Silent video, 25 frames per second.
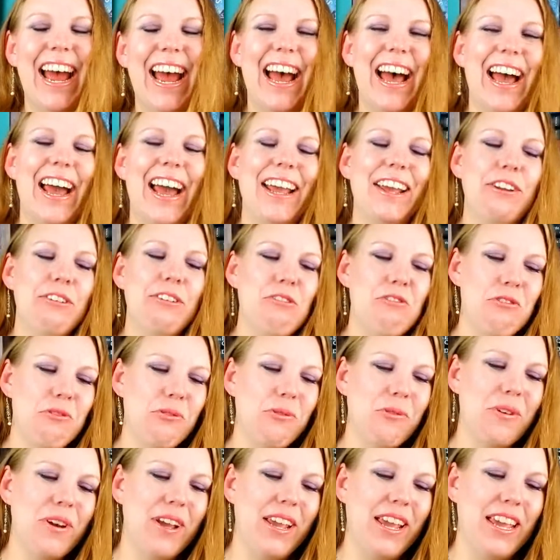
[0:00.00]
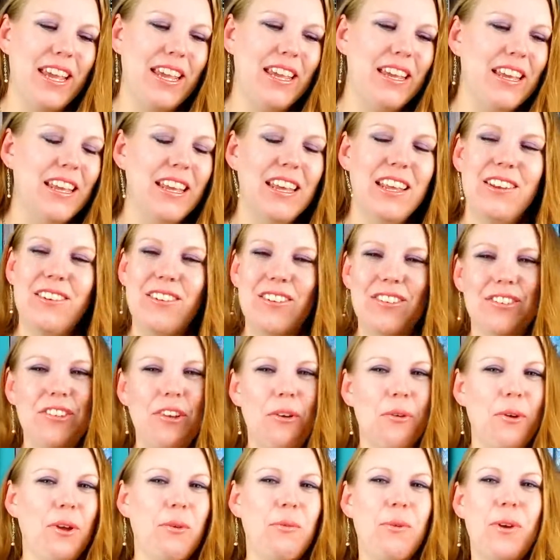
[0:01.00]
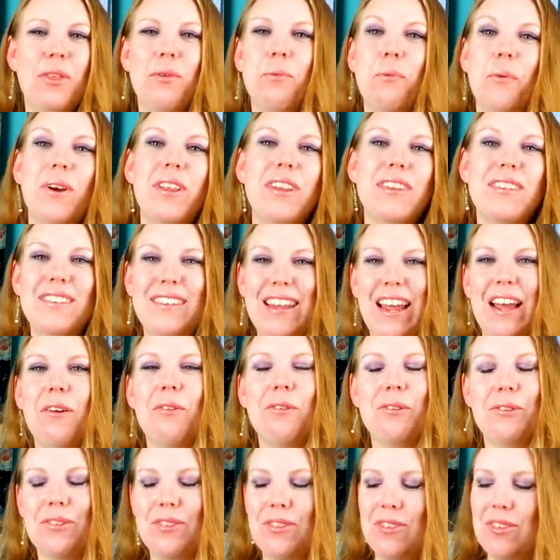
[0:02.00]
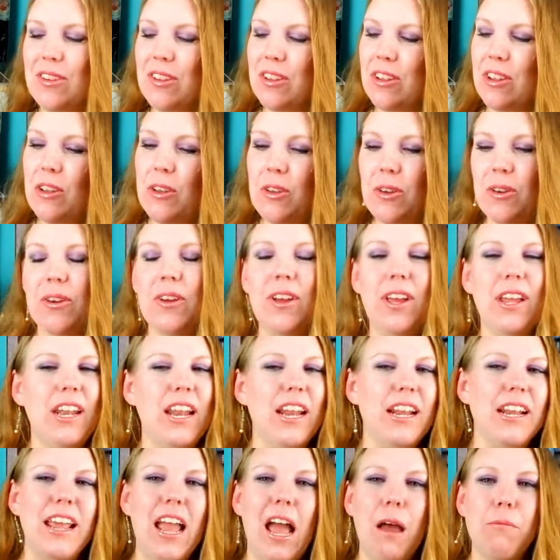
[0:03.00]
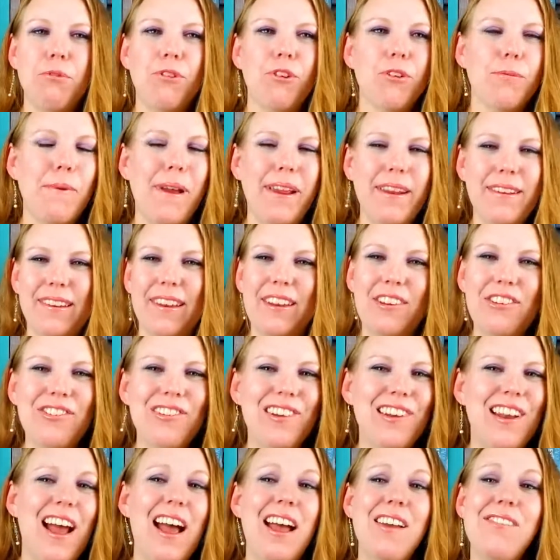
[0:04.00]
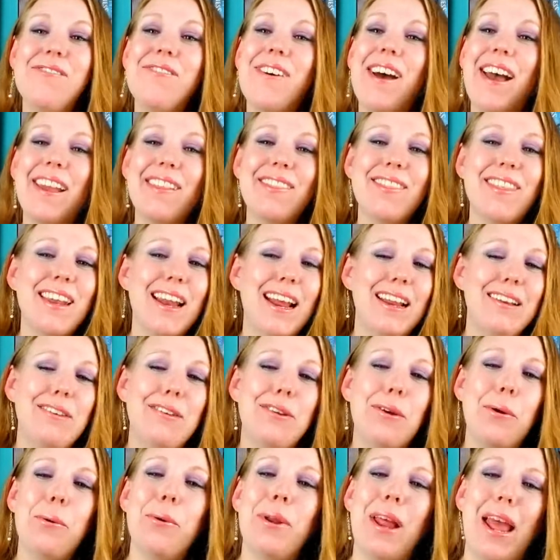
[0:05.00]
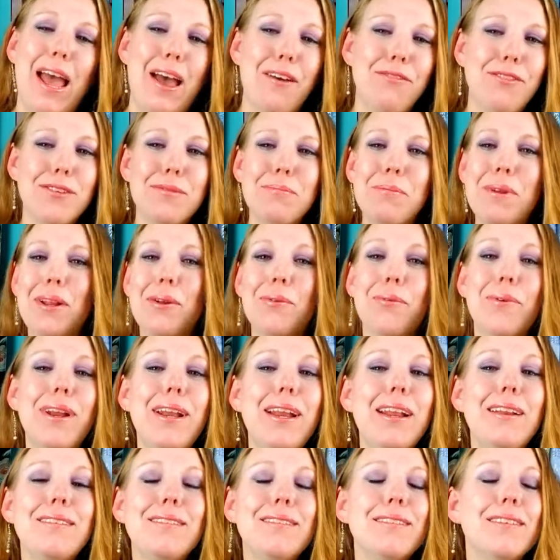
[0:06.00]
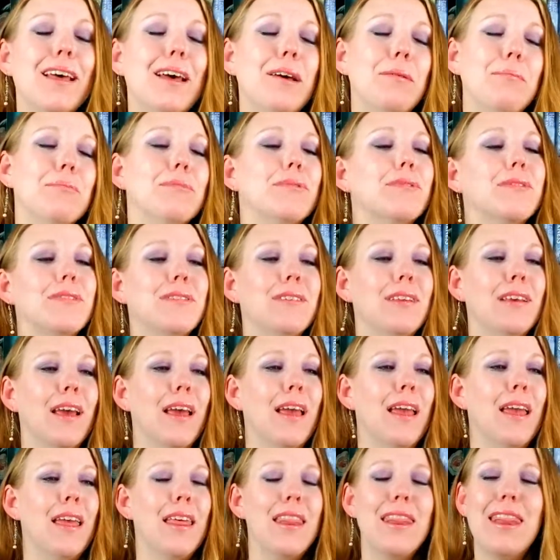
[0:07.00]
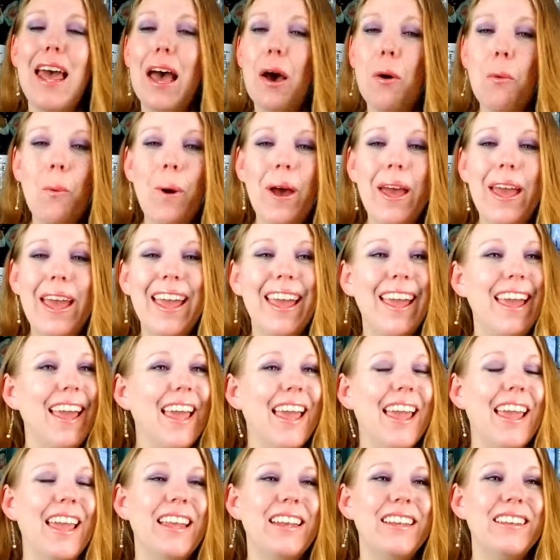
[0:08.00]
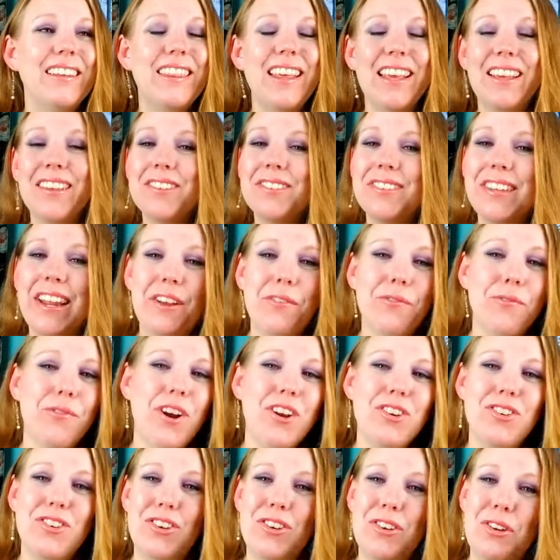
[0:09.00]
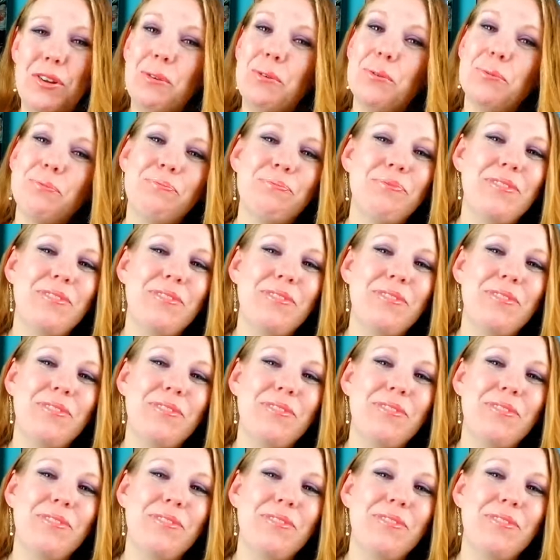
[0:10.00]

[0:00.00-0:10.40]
I enjoy just going with what sounds good and captures my attention. I find that I don't have as many reading slumps that way and things stay fresh and new.